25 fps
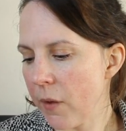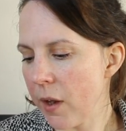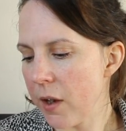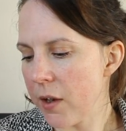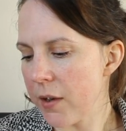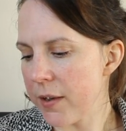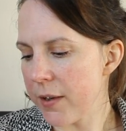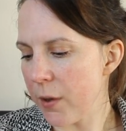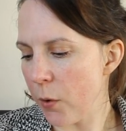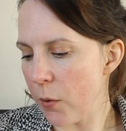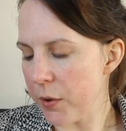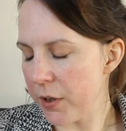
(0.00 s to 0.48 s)

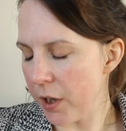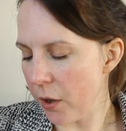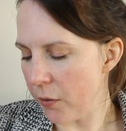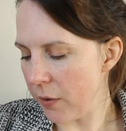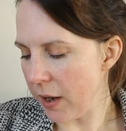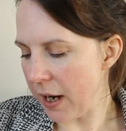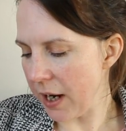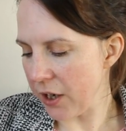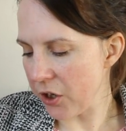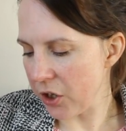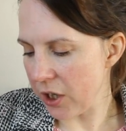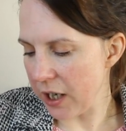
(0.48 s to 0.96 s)
So I
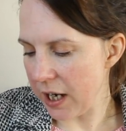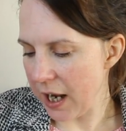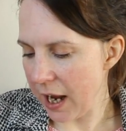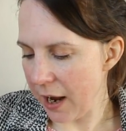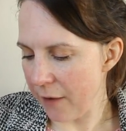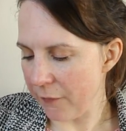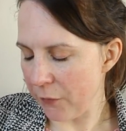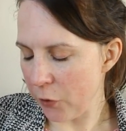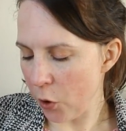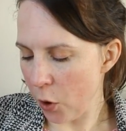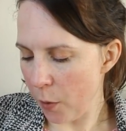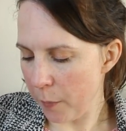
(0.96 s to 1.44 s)
don't actually
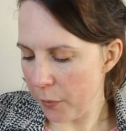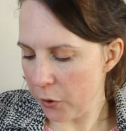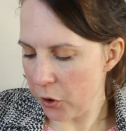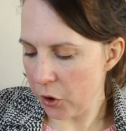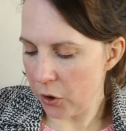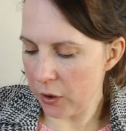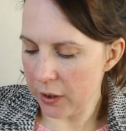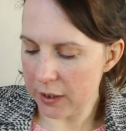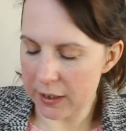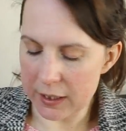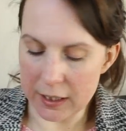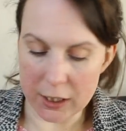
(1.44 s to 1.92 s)
have an
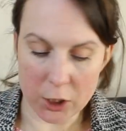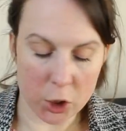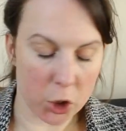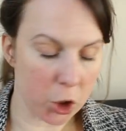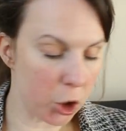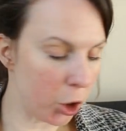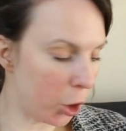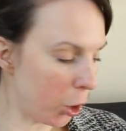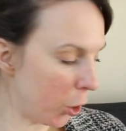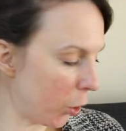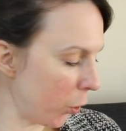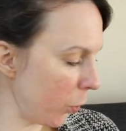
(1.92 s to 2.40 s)
opportunity
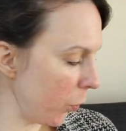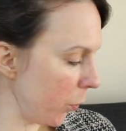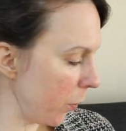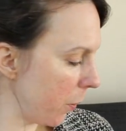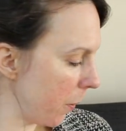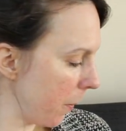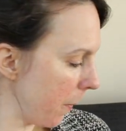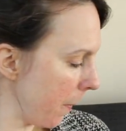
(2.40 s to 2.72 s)
to